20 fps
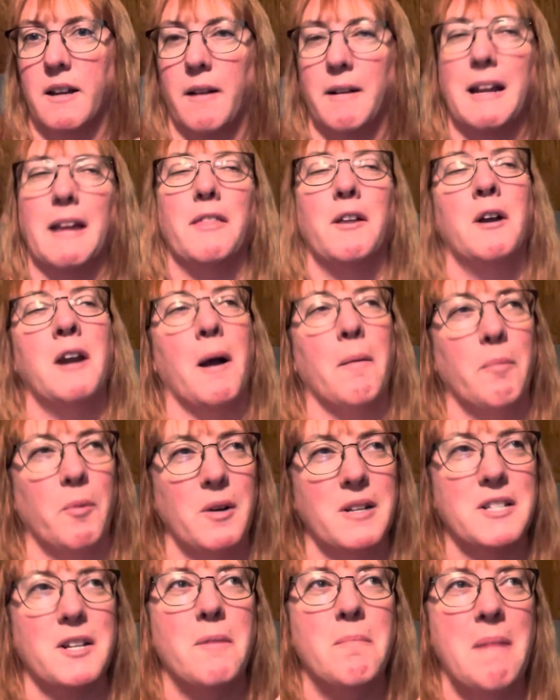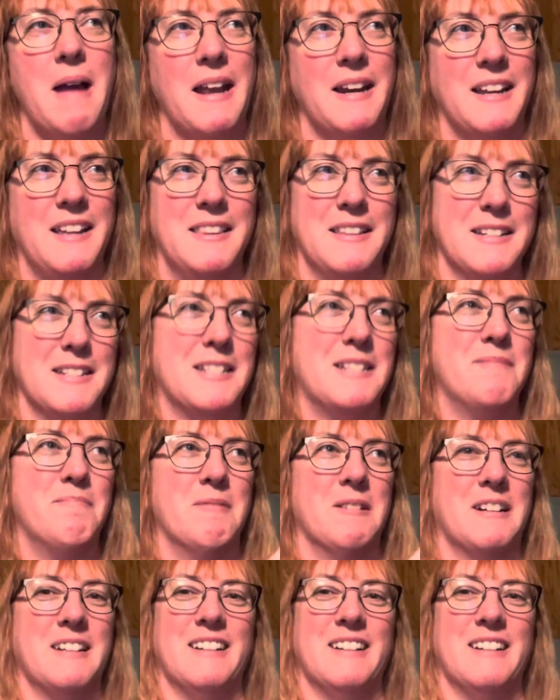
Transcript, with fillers: Again, they're not boys; they're men in this book.